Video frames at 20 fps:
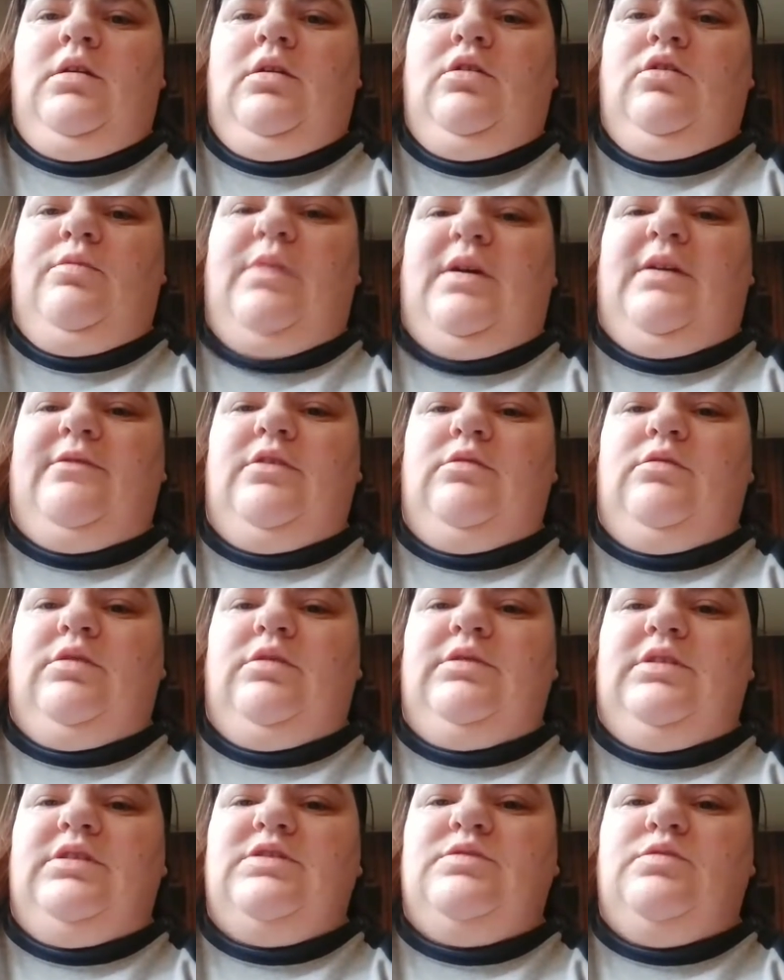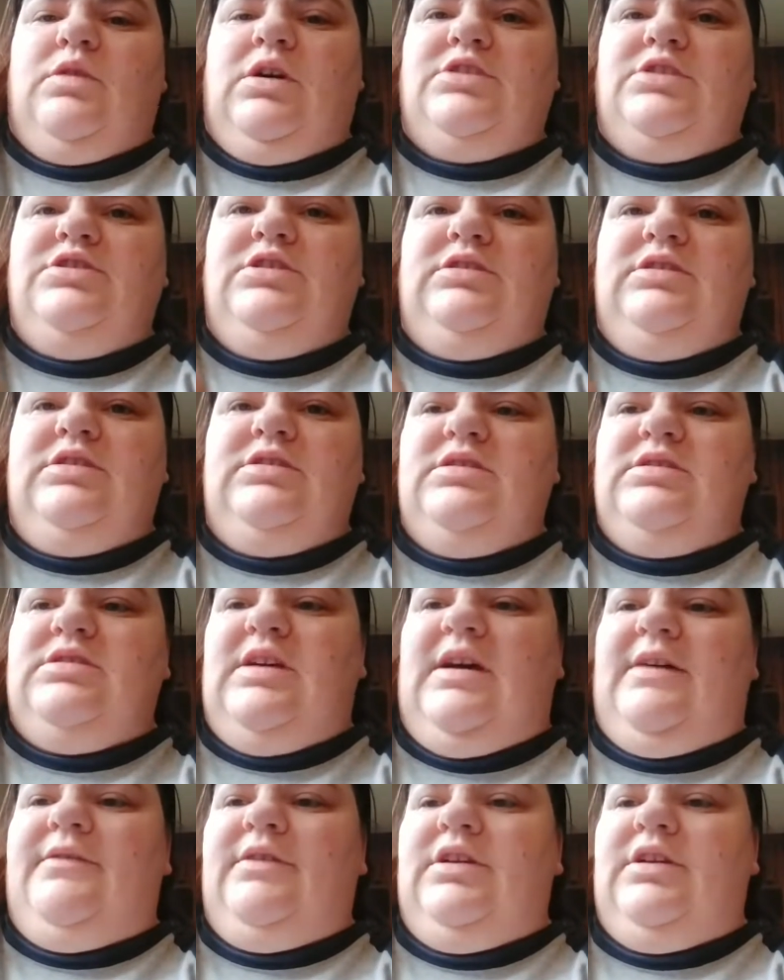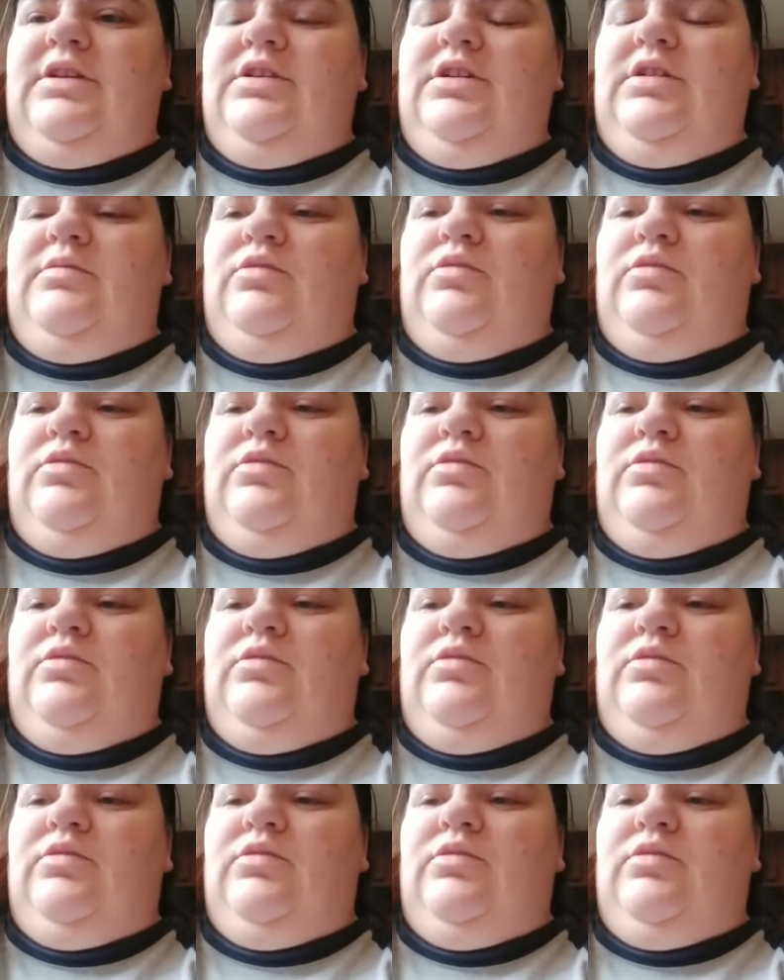Hope everyone that's watching this is having a good